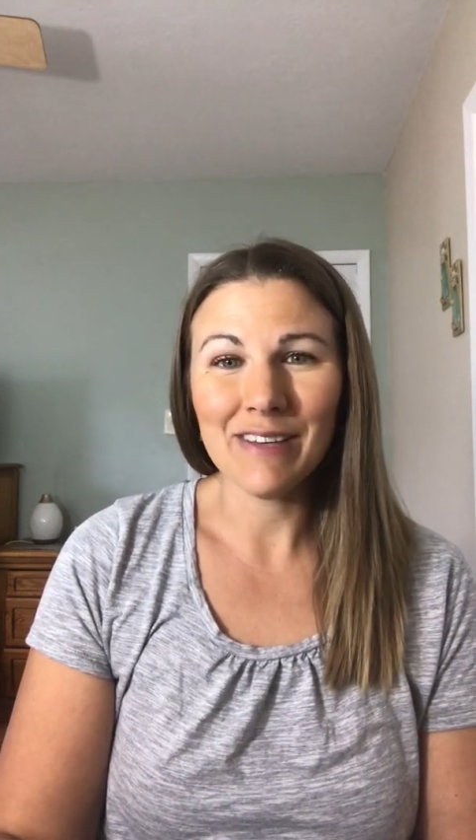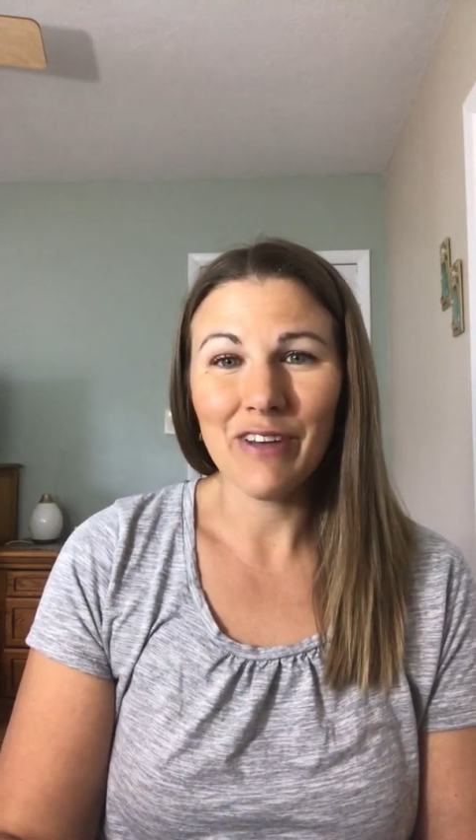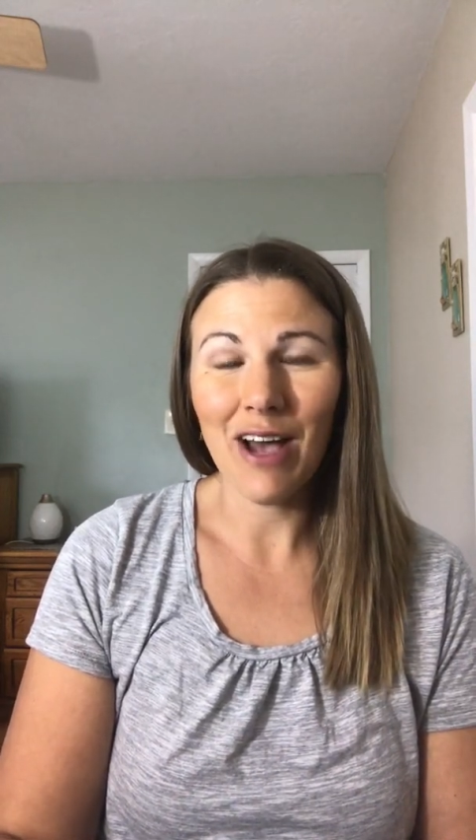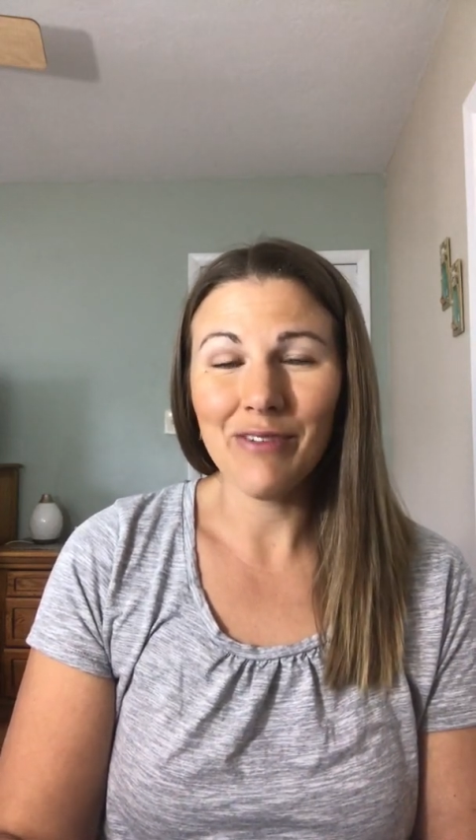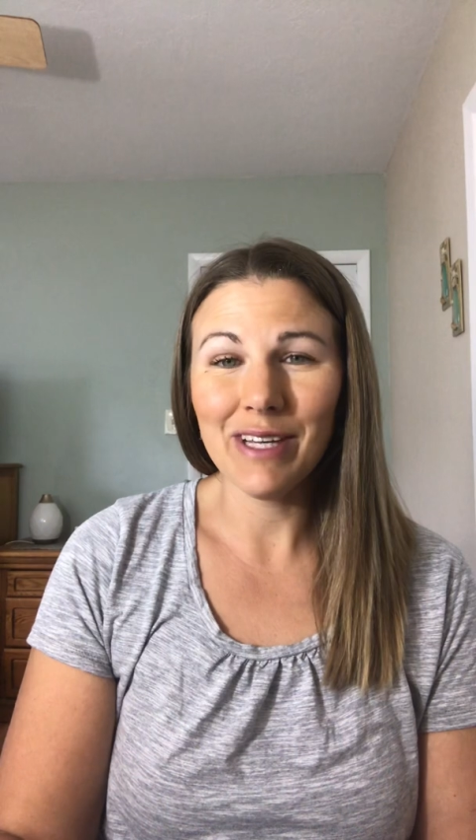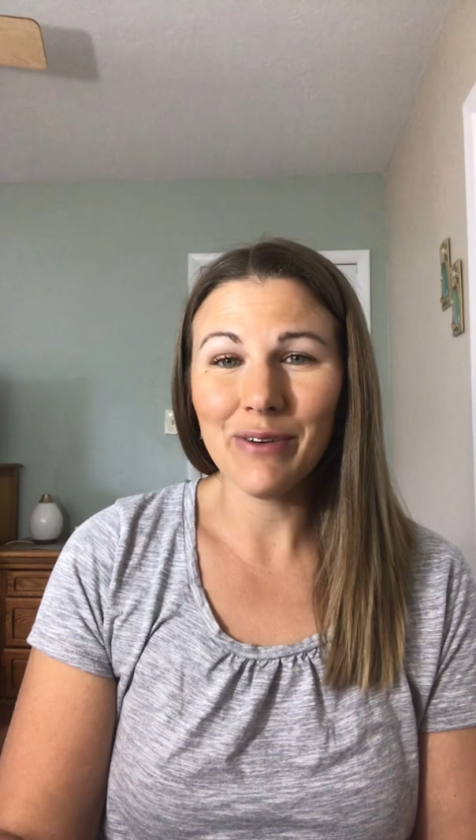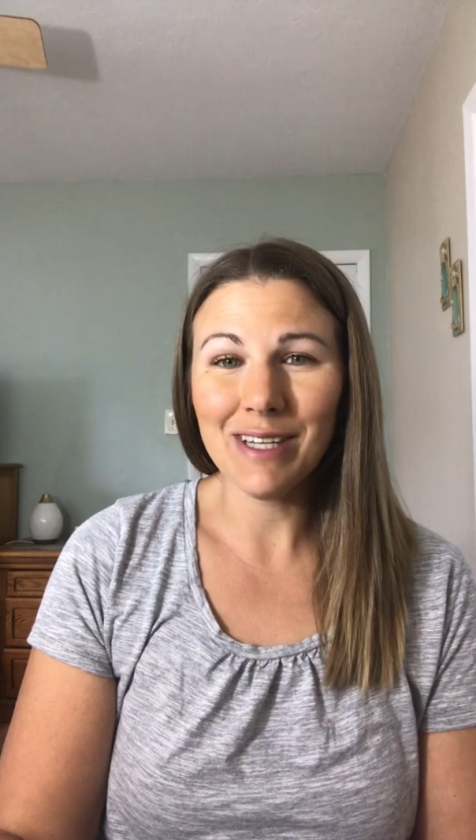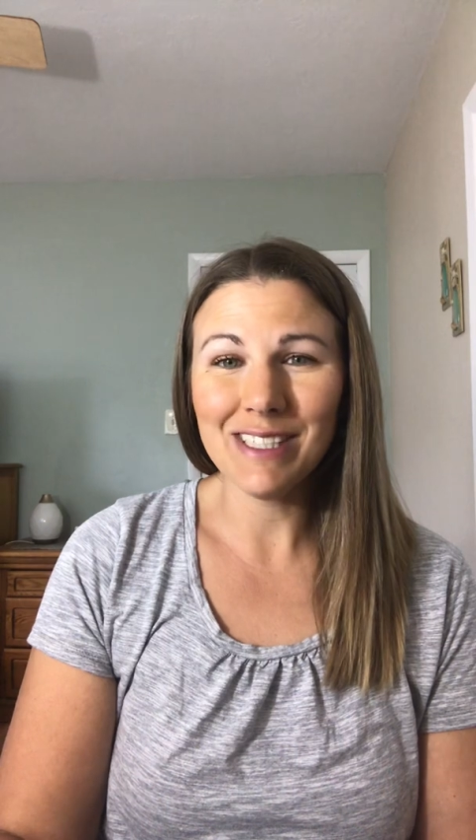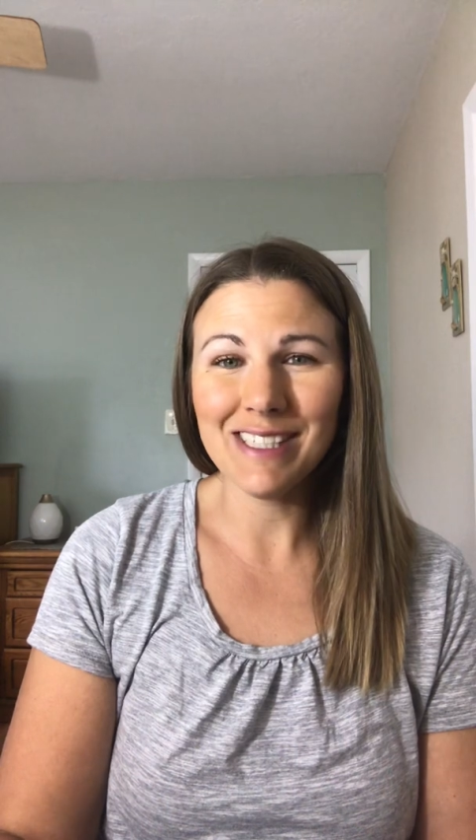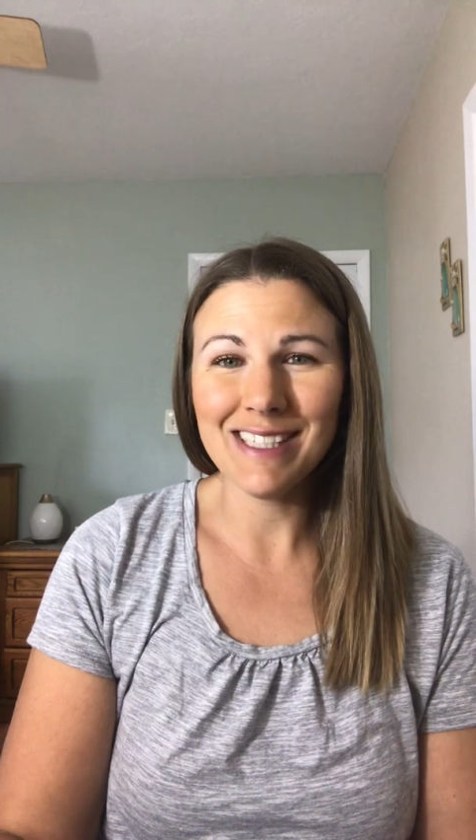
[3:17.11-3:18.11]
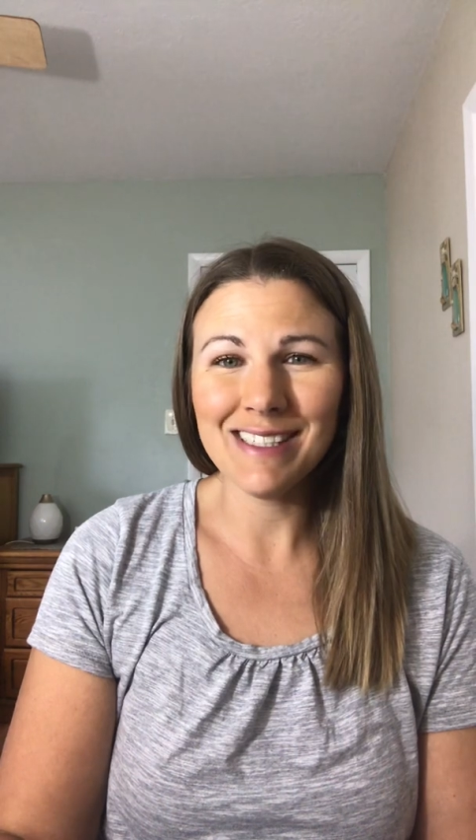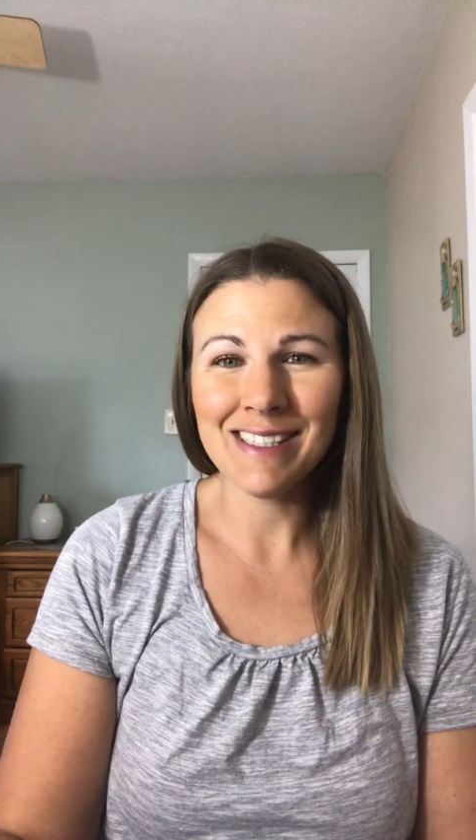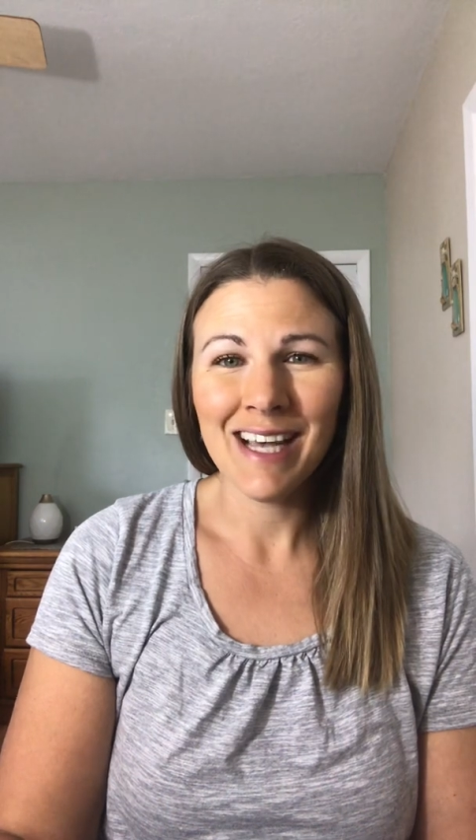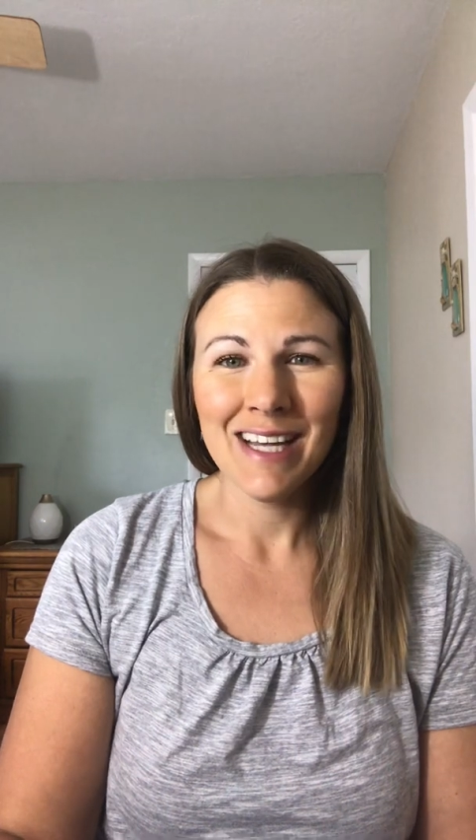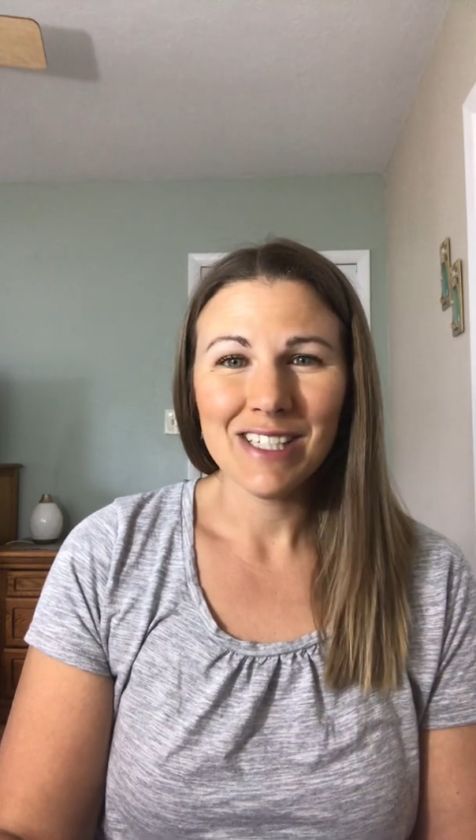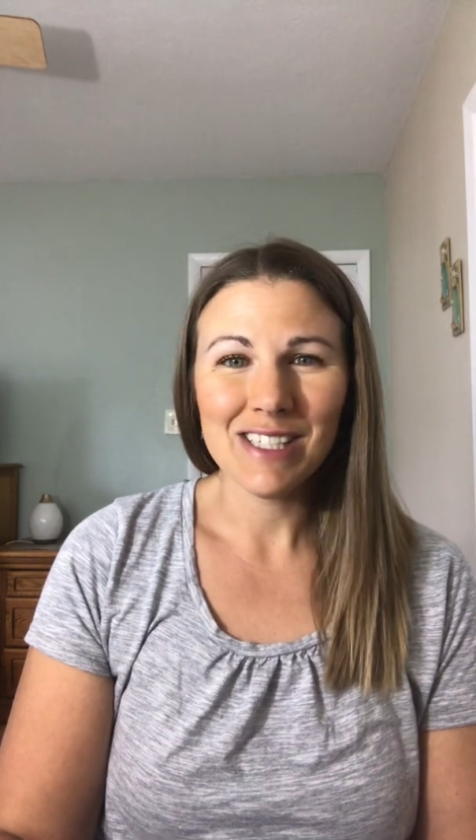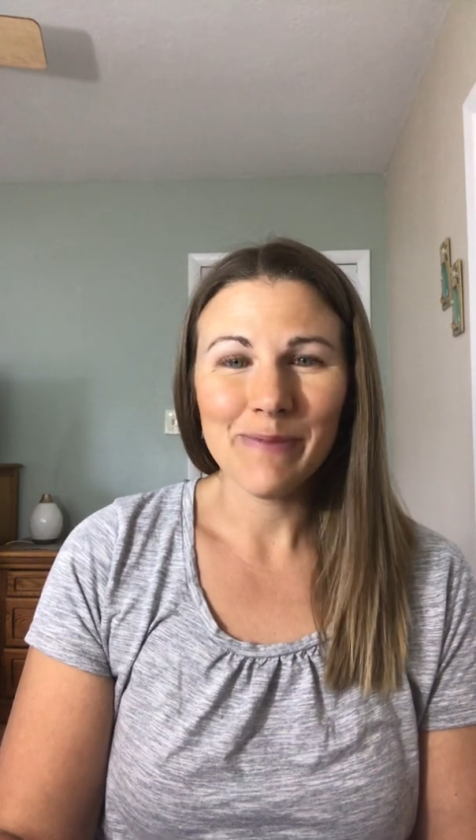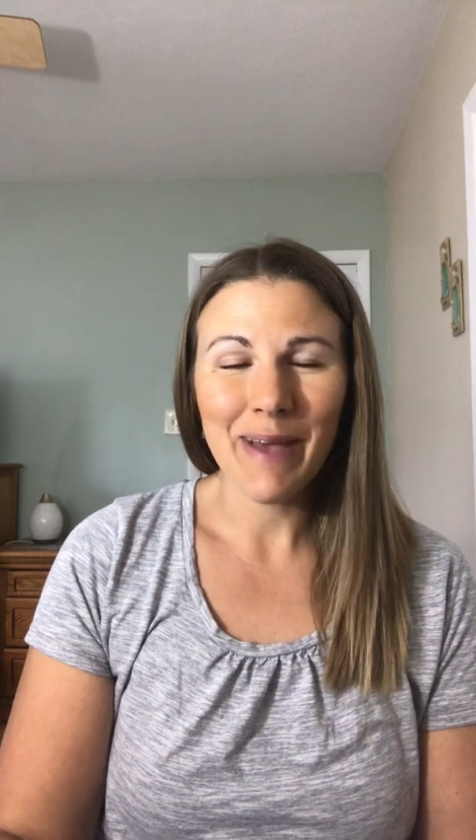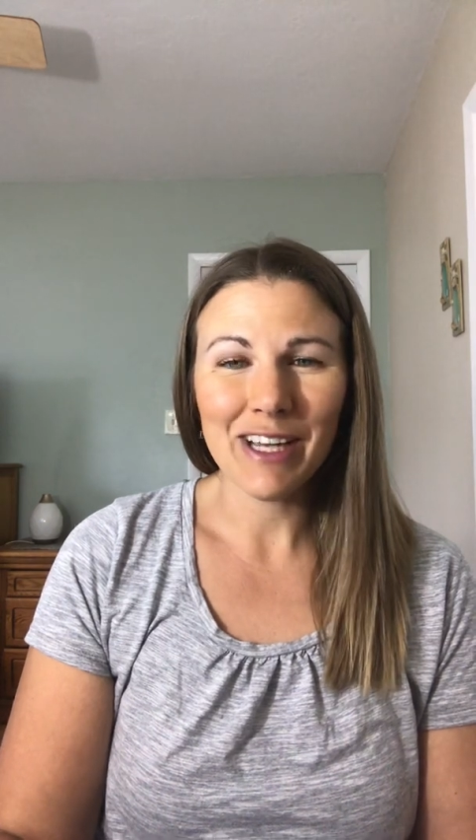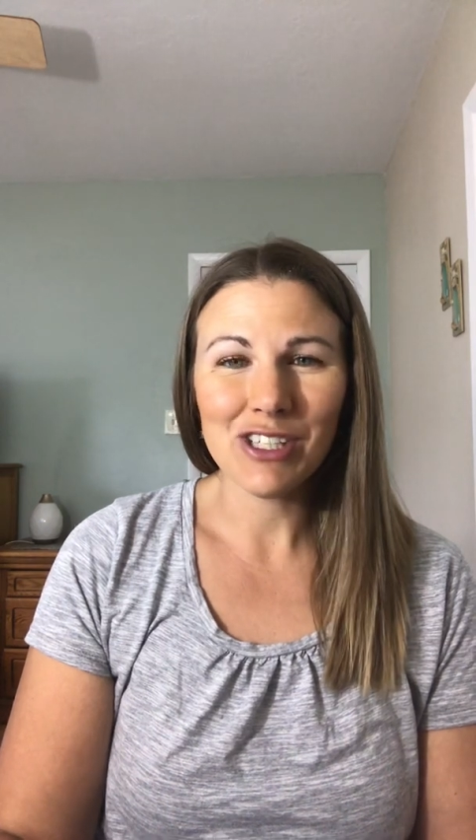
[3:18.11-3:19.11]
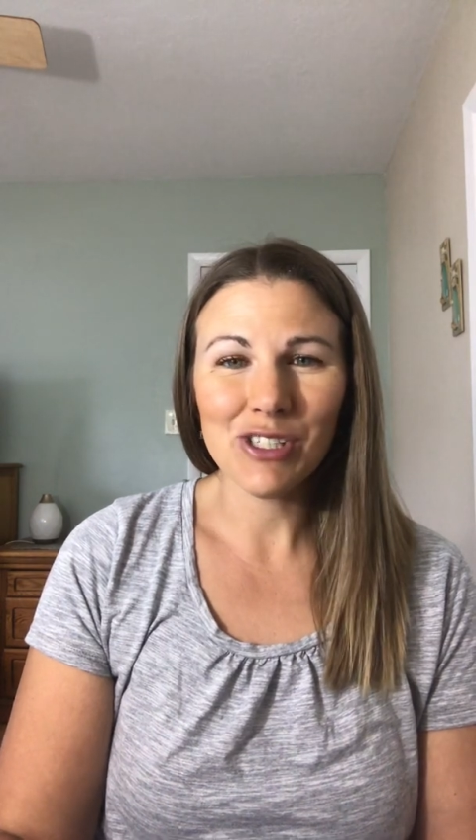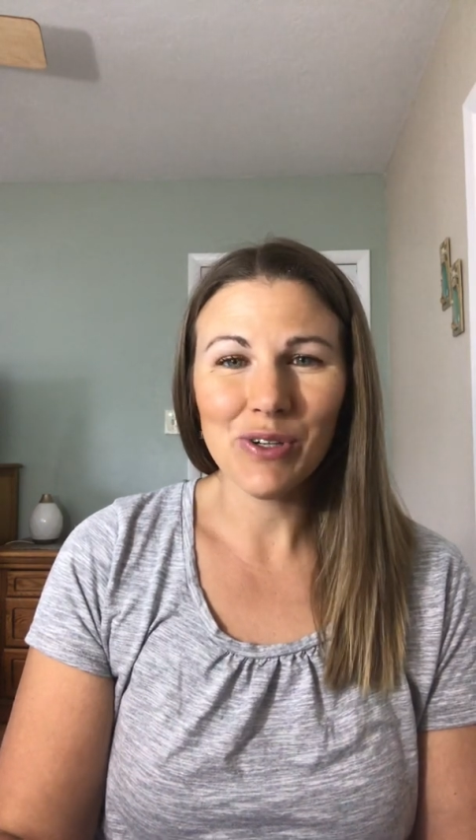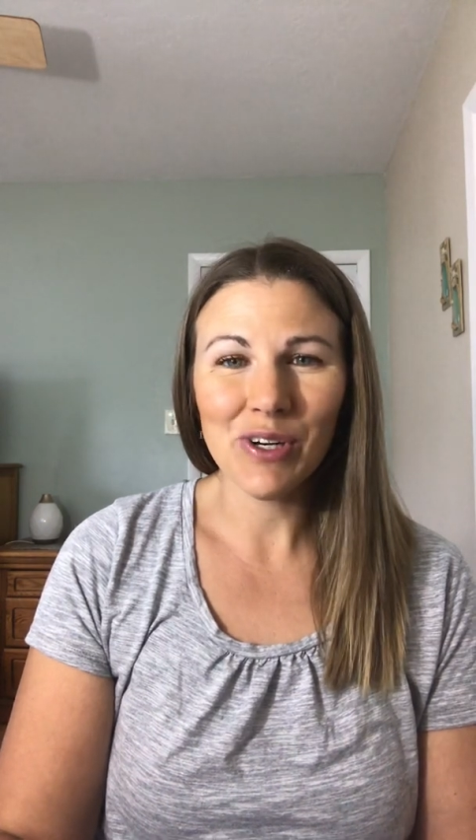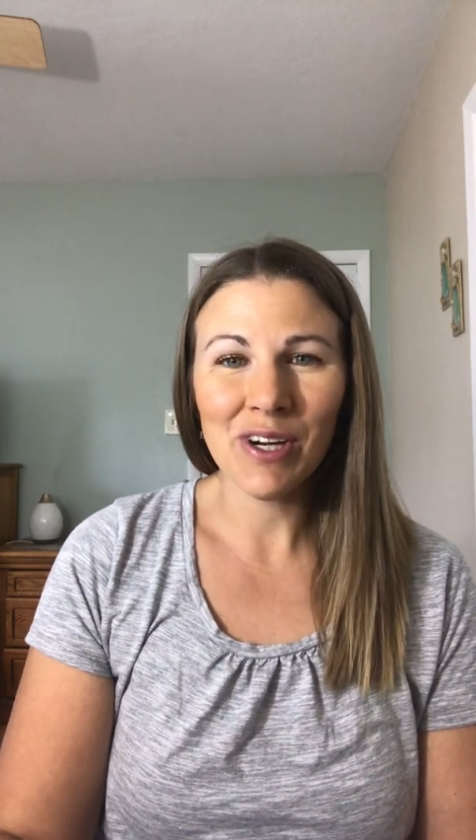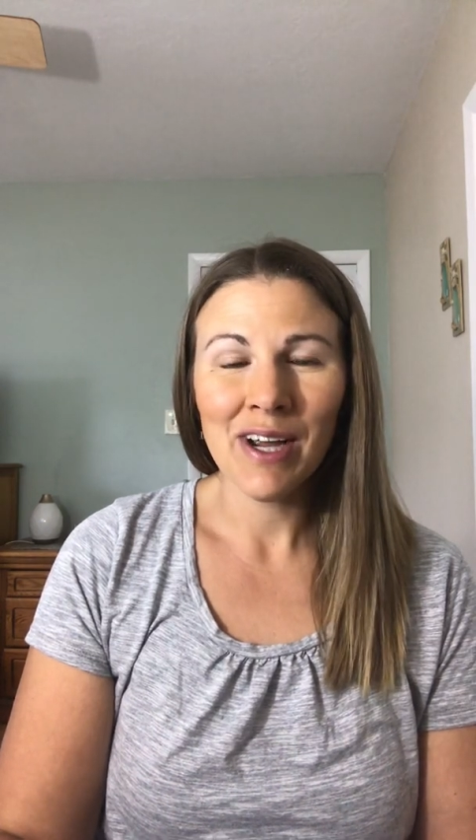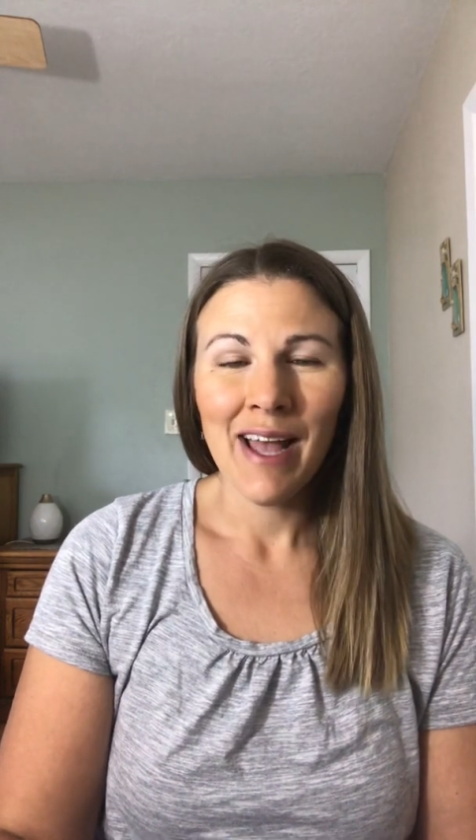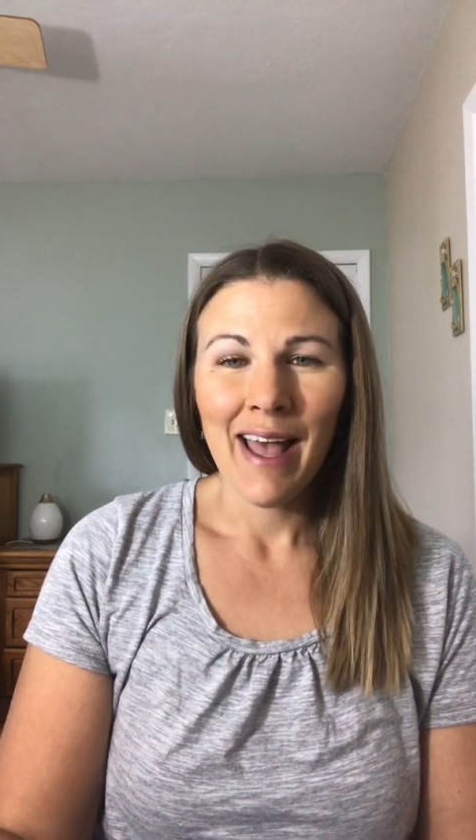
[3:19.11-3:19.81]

If you have any questions, just make sure